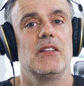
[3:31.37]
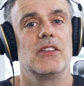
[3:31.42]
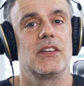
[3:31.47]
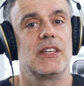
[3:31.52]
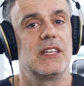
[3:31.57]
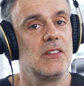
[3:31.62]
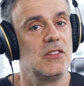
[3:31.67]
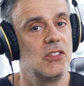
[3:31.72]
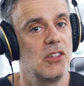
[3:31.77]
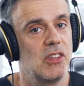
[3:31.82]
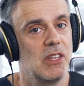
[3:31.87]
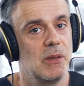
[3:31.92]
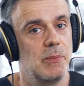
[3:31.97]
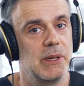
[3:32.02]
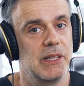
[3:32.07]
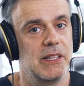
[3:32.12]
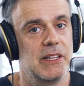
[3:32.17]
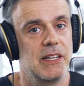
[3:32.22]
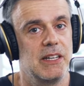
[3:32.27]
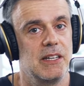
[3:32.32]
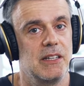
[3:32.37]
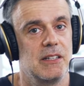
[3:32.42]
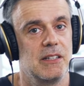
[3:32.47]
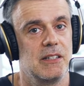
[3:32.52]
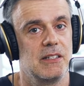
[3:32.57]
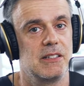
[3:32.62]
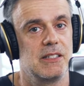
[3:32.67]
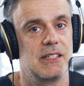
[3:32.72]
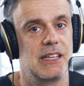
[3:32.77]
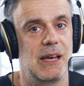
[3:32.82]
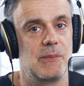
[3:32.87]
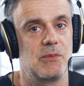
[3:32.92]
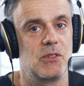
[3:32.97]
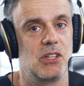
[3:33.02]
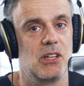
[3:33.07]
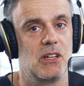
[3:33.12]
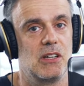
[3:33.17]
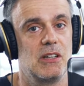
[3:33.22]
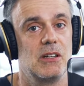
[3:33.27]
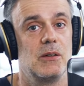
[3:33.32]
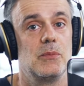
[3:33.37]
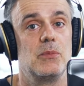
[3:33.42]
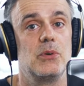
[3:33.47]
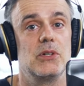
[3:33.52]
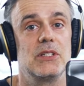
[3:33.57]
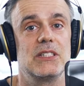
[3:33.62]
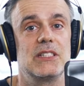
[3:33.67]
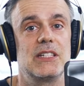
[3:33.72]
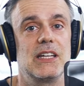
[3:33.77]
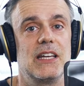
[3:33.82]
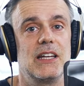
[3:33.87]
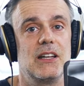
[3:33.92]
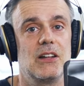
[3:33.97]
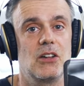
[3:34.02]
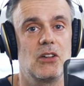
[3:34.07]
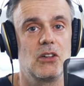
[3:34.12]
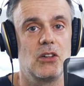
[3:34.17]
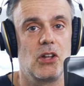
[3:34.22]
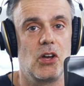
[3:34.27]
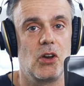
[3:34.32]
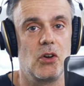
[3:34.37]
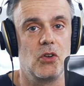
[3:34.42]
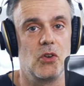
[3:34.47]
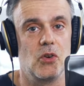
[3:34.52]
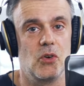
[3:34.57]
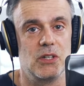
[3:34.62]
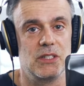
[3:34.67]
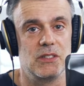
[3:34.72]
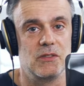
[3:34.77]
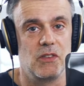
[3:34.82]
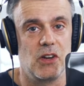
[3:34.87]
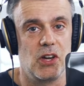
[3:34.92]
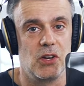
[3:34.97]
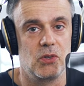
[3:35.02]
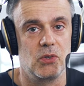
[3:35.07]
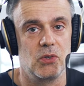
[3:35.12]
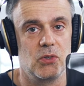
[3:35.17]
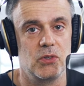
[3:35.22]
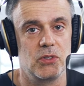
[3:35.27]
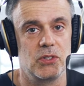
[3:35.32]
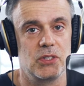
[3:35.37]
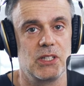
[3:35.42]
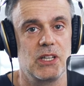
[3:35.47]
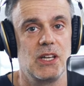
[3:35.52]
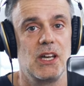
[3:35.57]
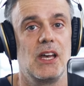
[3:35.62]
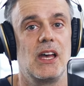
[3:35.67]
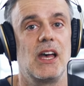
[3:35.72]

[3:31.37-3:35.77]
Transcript: that gives you the ability to capture pristine low noise vocals